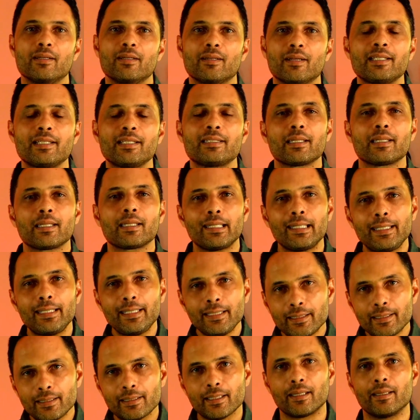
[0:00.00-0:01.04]
It's a
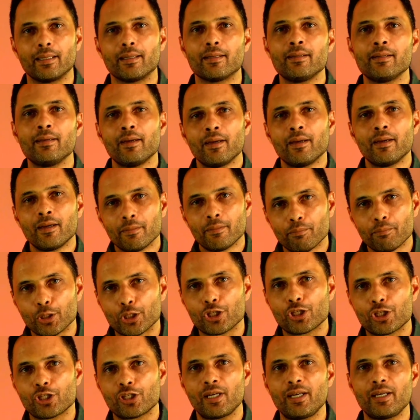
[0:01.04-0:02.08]
LinkedIn
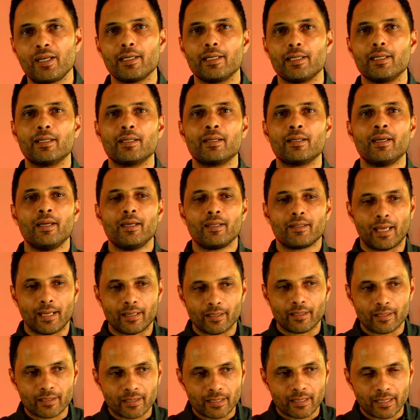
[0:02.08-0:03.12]
machine that
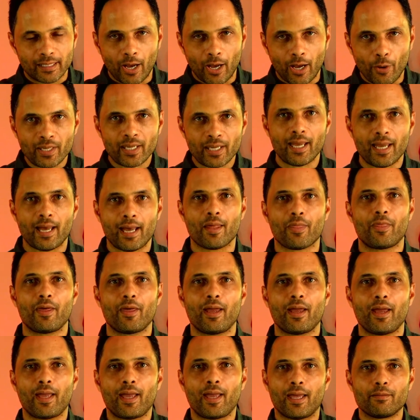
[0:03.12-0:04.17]
is going out
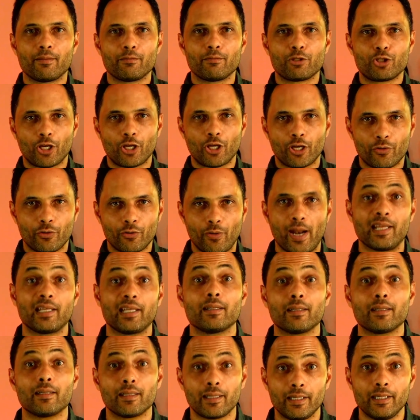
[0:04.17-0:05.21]
there and generating
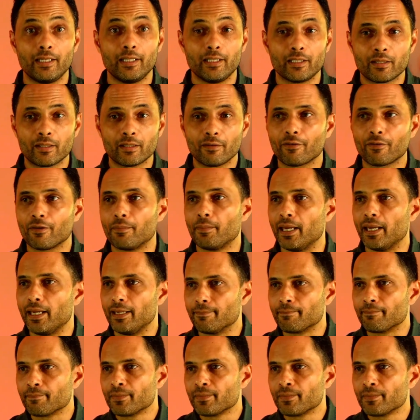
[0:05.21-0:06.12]
leads for me.